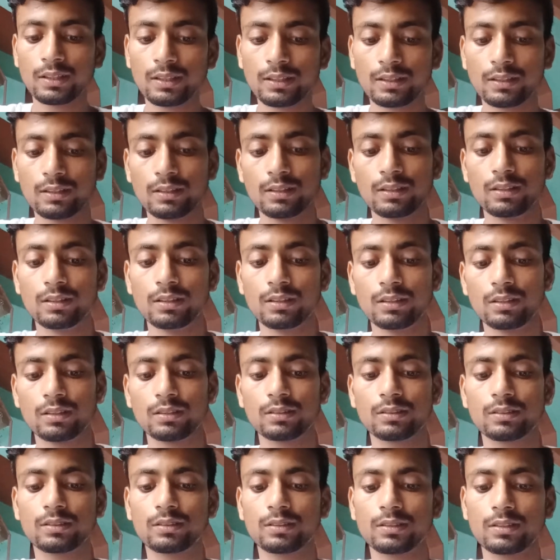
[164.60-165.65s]
uh,
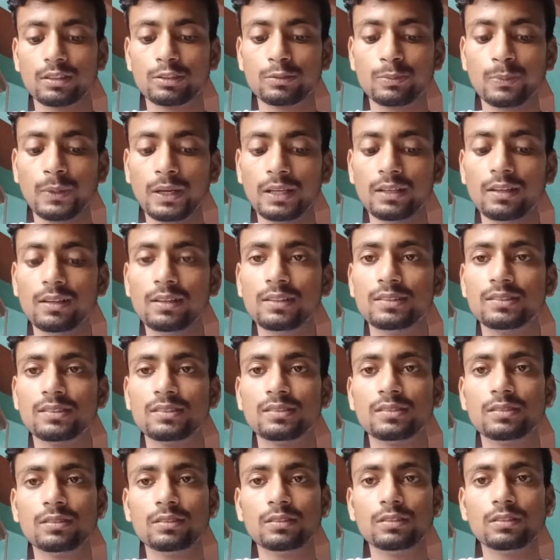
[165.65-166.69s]
spinal
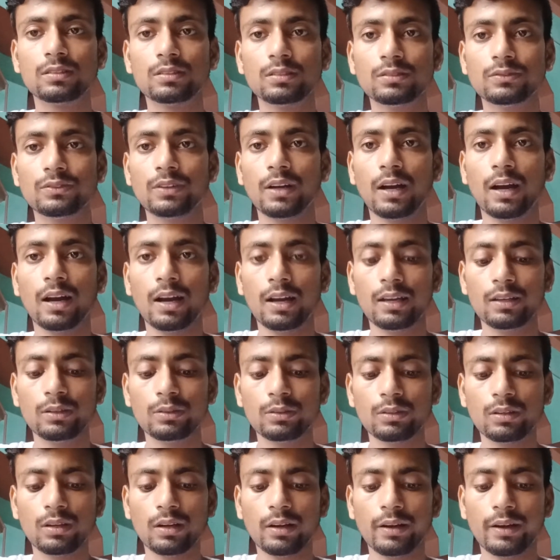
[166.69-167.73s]
accessory nerve,
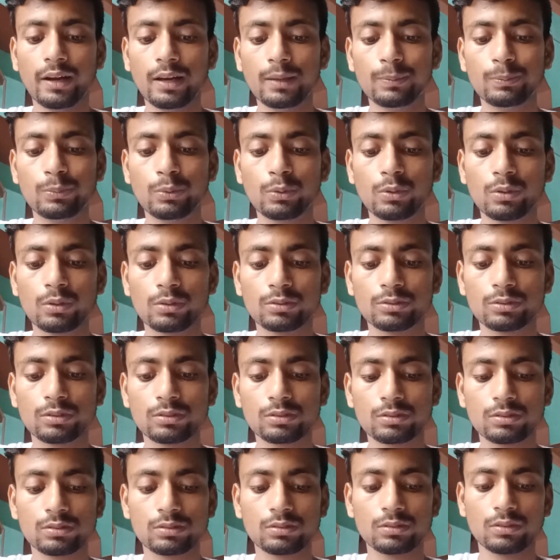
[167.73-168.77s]
hypoglossal
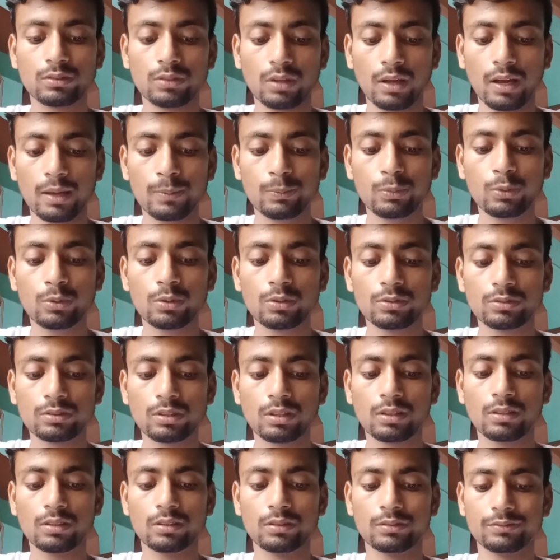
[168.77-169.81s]

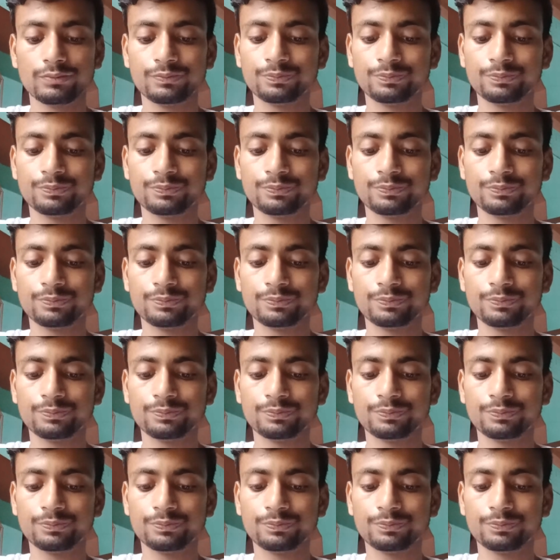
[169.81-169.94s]
nerve.